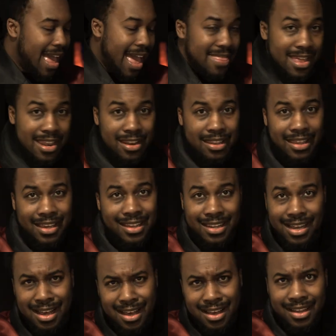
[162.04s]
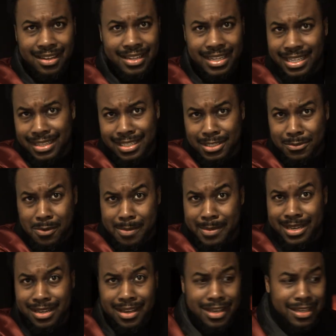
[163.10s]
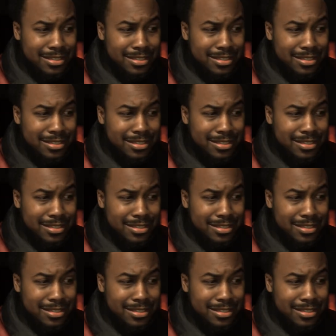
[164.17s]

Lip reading: And then look at her, look at this woman.